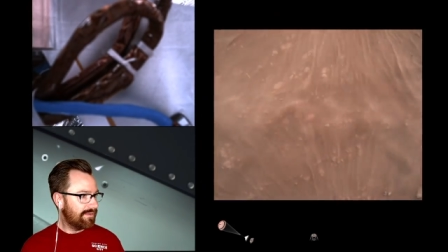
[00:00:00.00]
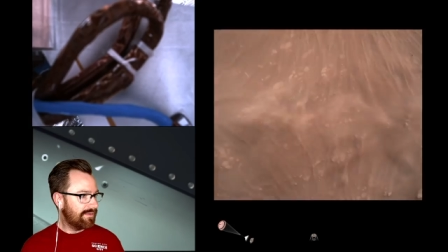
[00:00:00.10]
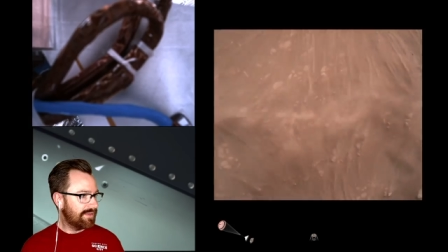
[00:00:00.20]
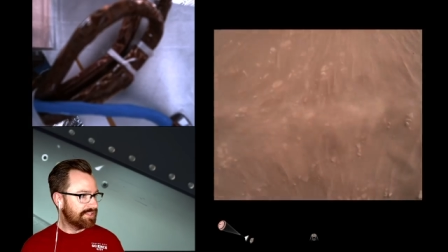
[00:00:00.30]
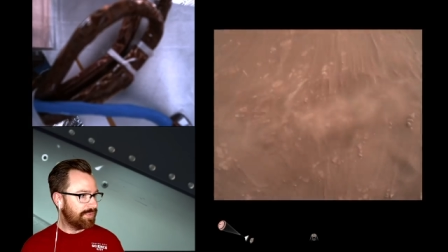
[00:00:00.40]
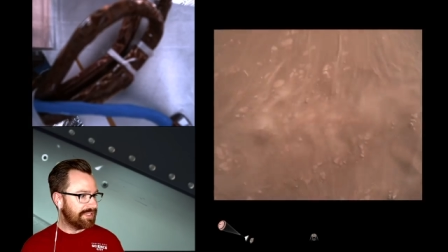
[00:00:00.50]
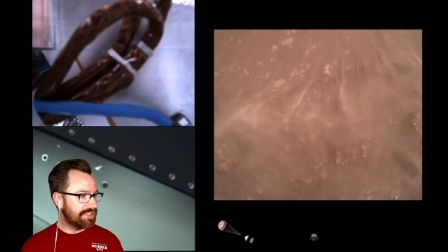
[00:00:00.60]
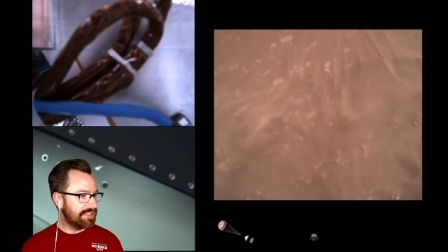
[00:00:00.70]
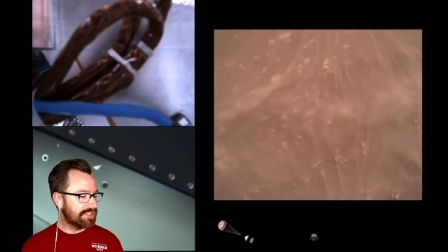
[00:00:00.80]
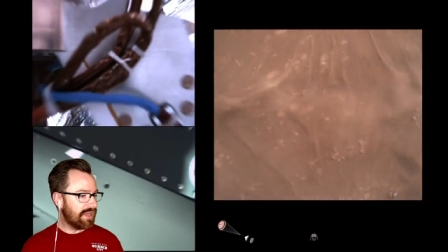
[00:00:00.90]
And so we can
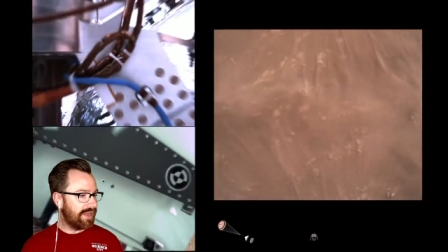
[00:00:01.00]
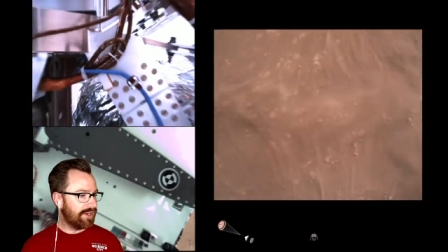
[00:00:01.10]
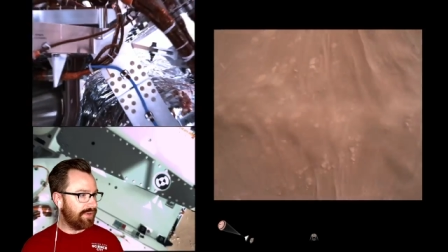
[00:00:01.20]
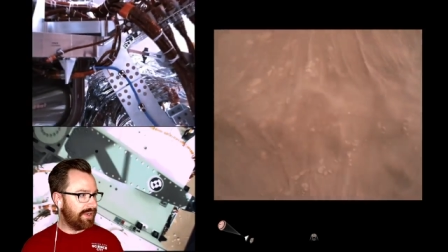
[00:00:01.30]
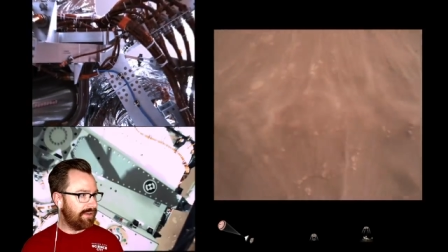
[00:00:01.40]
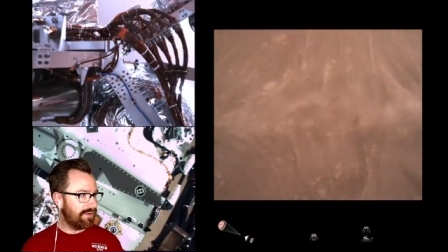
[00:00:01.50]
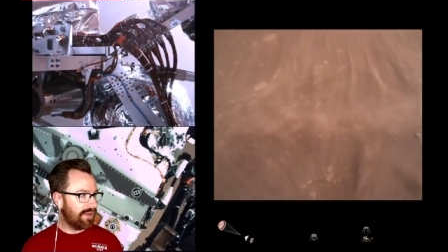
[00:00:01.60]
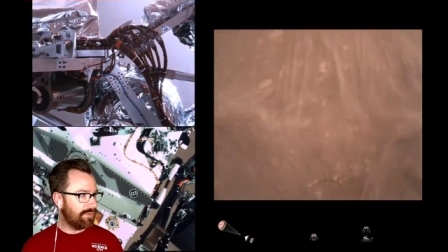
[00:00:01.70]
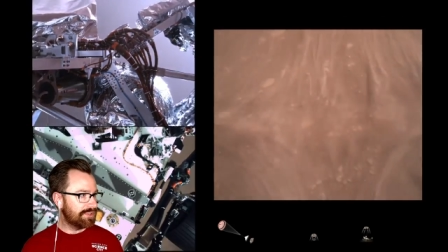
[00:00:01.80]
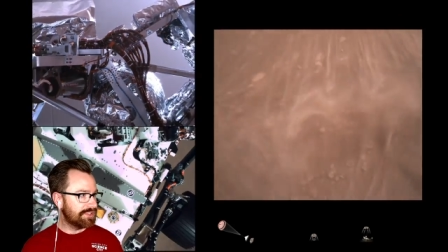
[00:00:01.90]
see the Sky Crane,
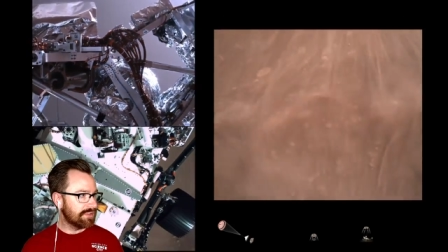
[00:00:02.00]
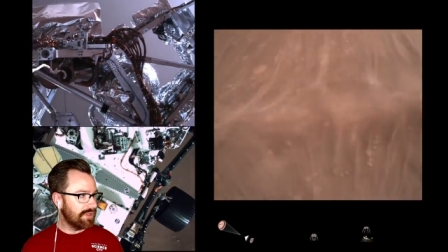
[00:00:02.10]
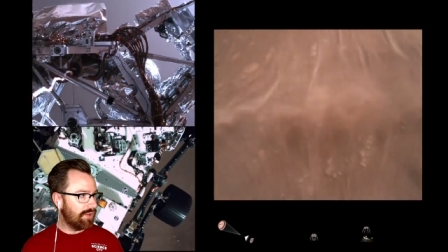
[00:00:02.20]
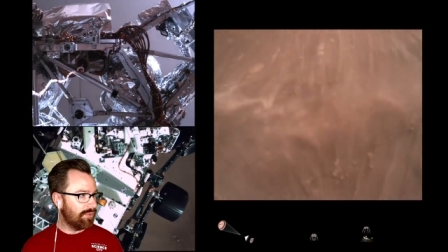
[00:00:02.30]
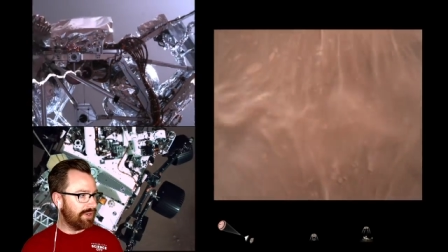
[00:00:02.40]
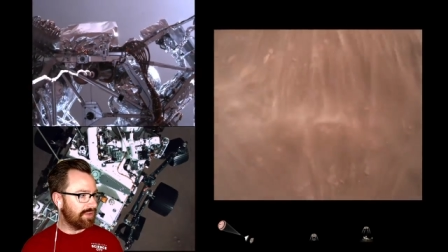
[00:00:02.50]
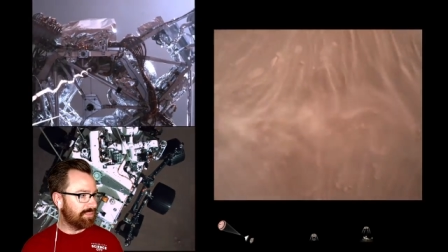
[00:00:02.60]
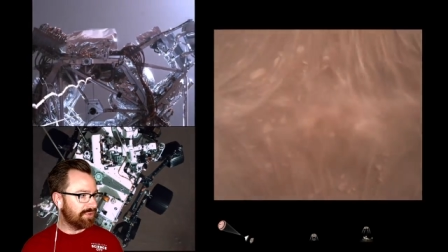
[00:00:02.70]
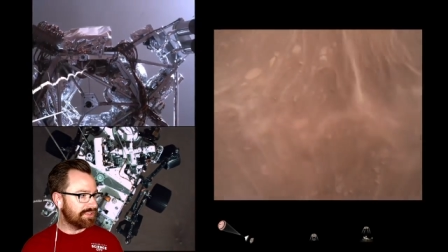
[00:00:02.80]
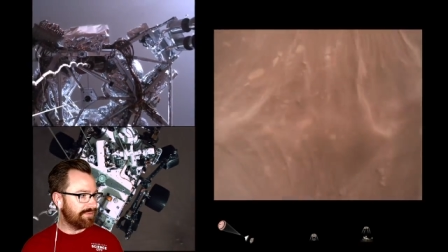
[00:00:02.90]
uh, which is lowering the
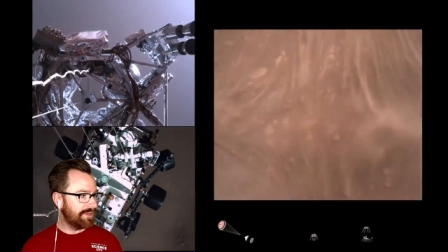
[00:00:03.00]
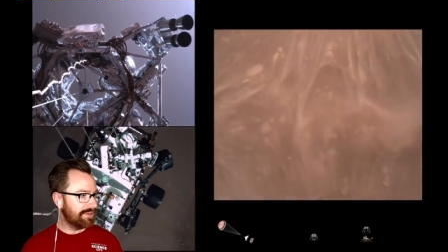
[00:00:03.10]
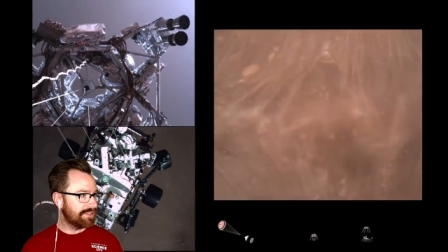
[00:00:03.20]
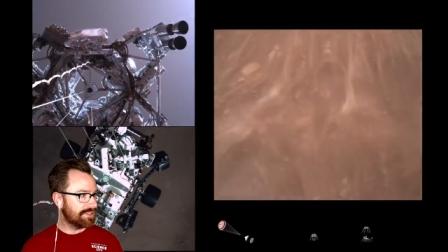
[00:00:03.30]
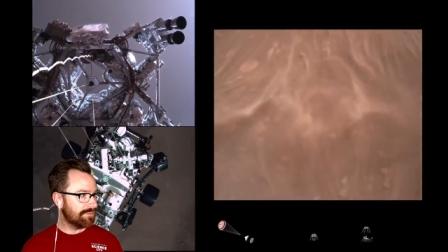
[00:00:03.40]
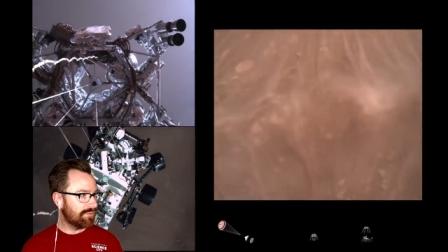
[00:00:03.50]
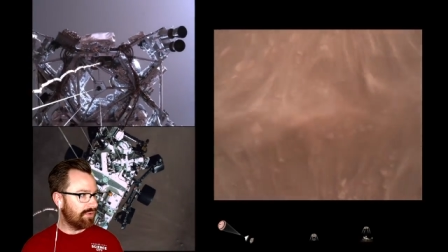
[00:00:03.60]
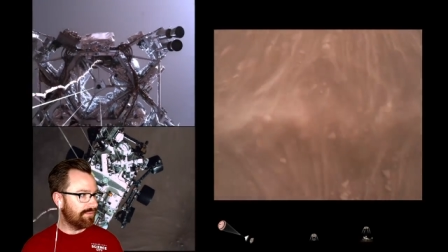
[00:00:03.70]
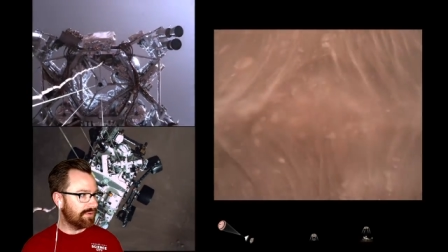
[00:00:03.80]
Perseverance rover